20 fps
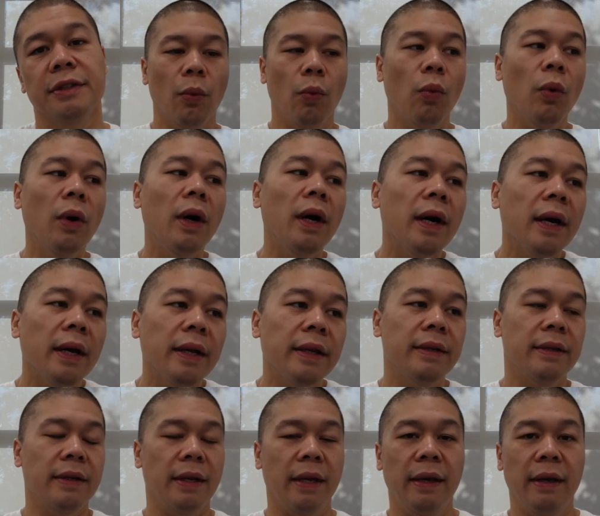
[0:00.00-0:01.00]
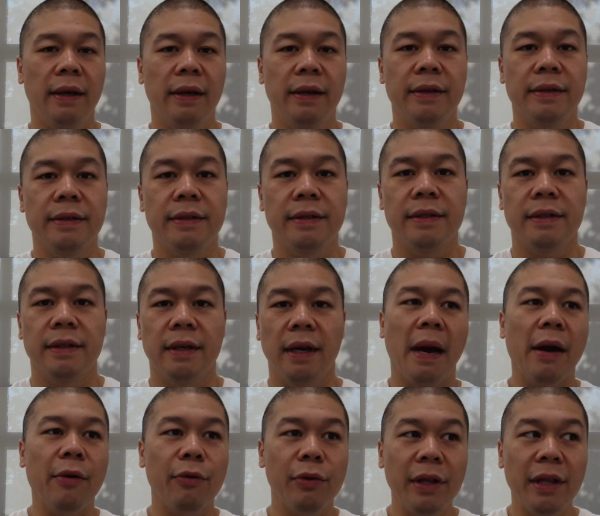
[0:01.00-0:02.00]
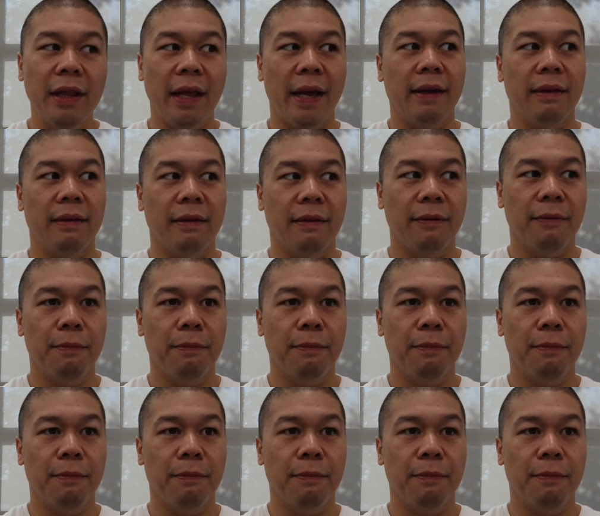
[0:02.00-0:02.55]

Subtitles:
One is I really like